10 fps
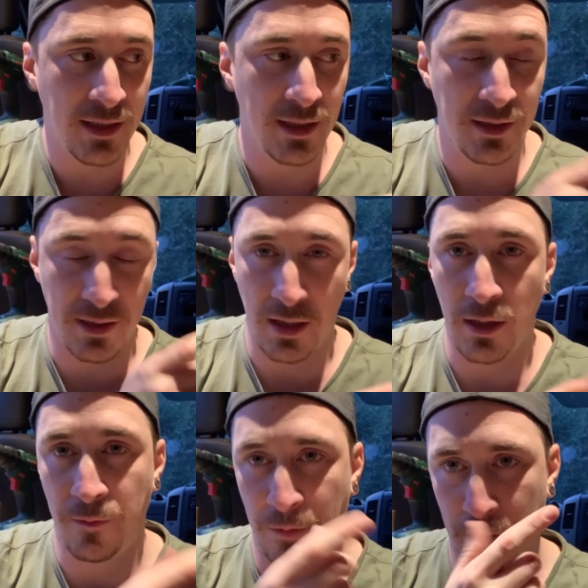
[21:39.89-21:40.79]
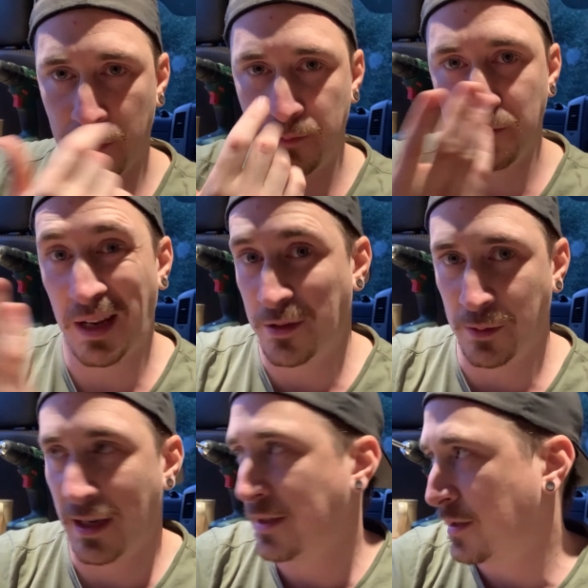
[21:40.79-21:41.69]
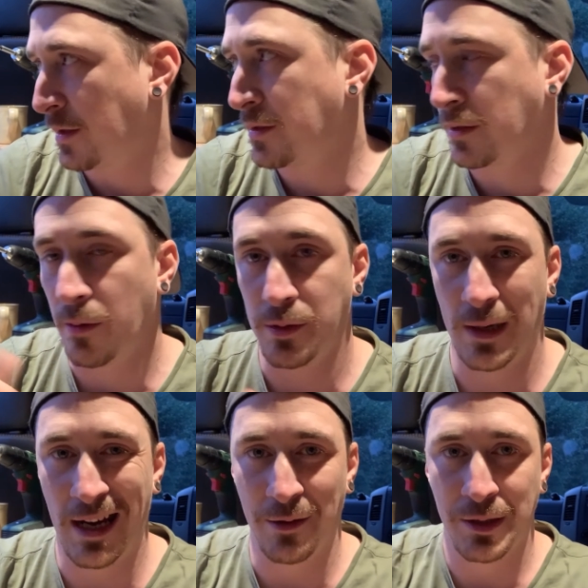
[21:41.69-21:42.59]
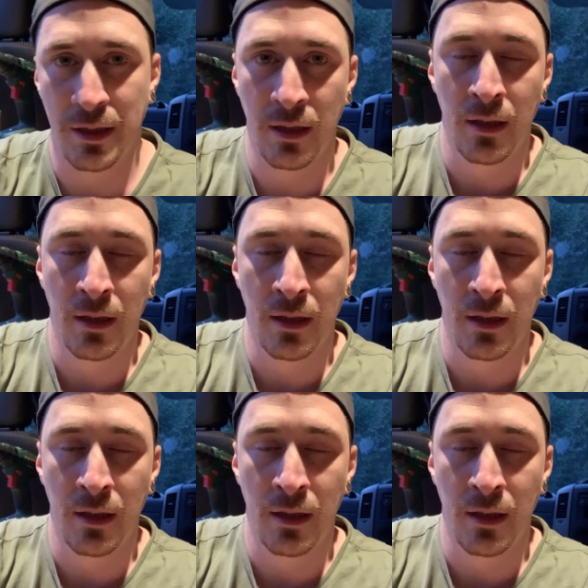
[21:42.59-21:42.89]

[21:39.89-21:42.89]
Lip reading: It's designed for natural gas, like to go into a house.